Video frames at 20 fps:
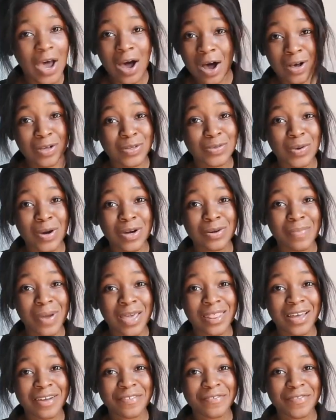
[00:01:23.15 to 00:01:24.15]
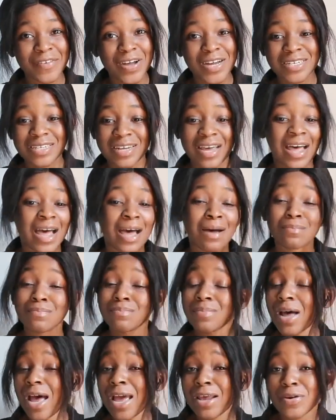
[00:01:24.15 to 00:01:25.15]
I was awed by that factor
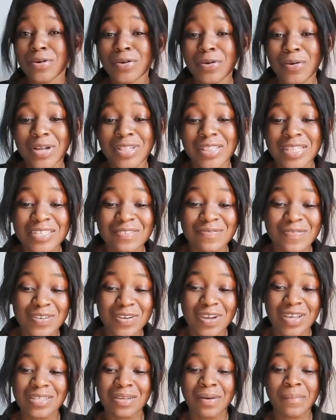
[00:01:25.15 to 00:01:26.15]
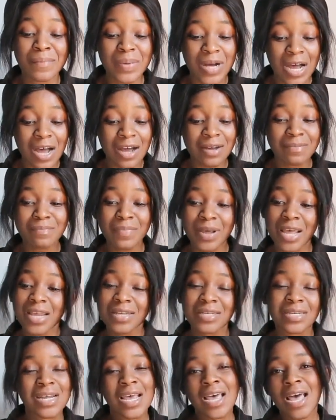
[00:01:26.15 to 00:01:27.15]
um I don't know what this video is about
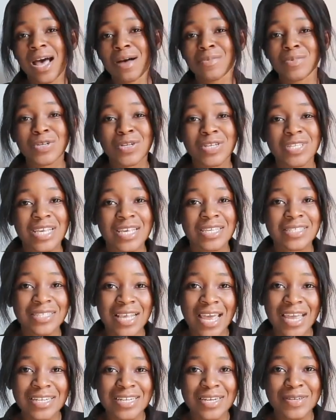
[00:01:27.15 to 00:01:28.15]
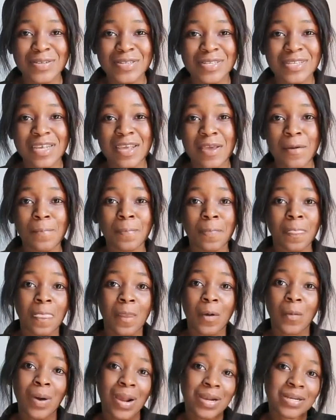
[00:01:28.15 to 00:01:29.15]
but I'm always excited to see
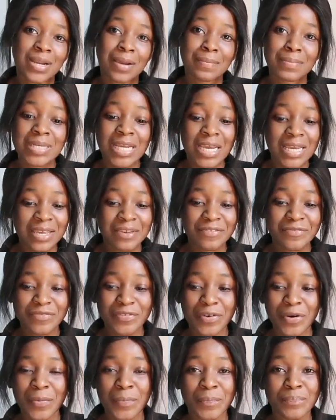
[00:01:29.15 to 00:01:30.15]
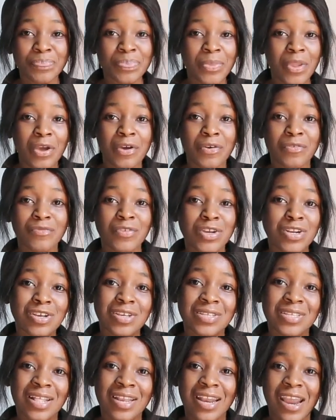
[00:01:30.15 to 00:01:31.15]
what I'm taking from
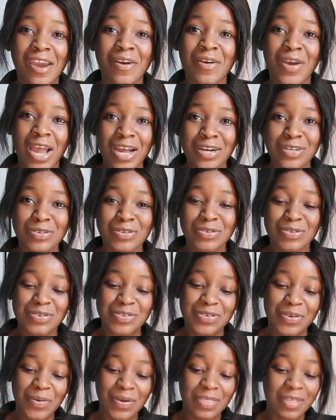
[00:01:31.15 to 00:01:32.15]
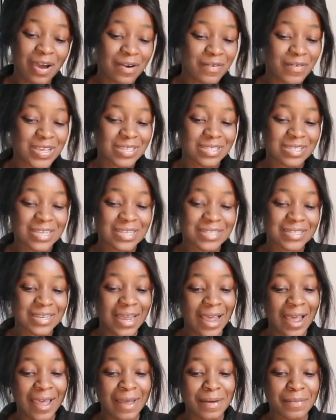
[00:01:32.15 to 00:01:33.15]
videos that I react to. So without wasting
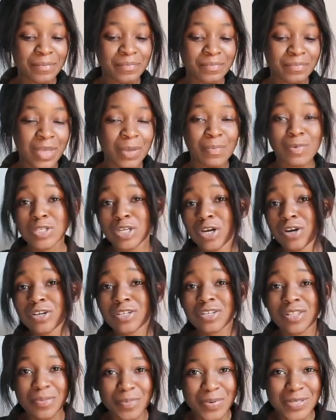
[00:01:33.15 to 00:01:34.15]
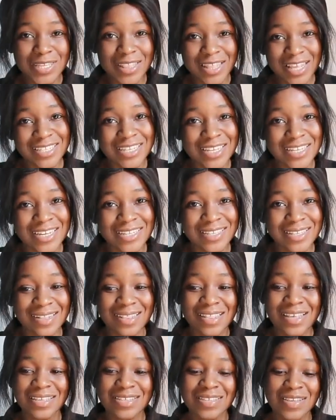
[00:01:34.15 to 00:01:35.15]
time, a big shout out to the person that
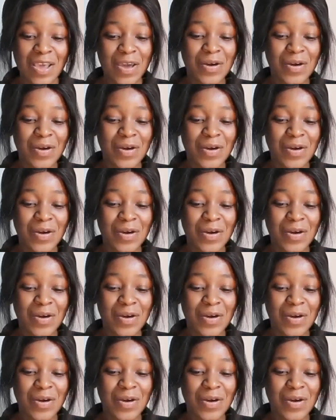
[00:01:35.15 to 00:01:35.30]
suggested this.